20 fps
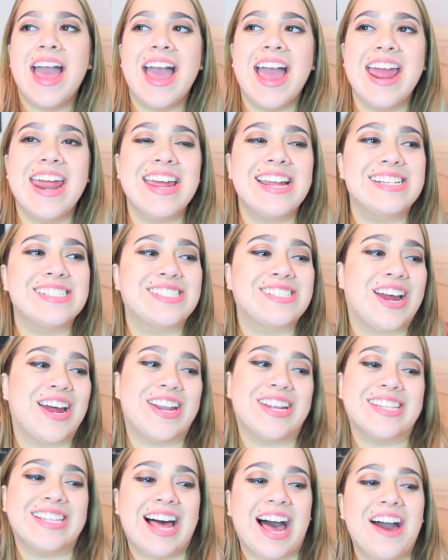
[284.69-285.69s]
And he just
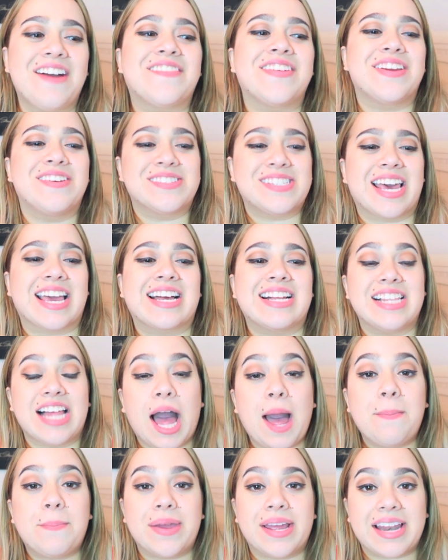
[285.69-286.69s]
started laughing. He was like
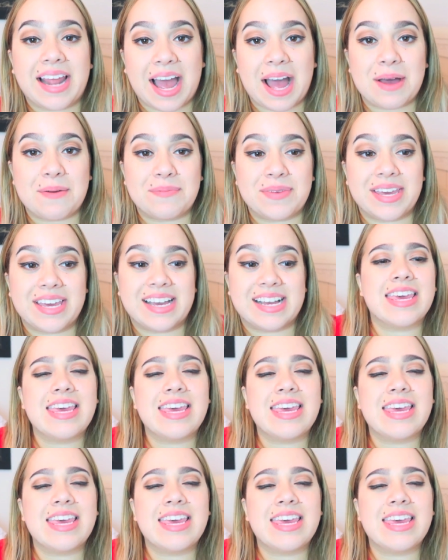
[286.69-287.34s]
clapping at me.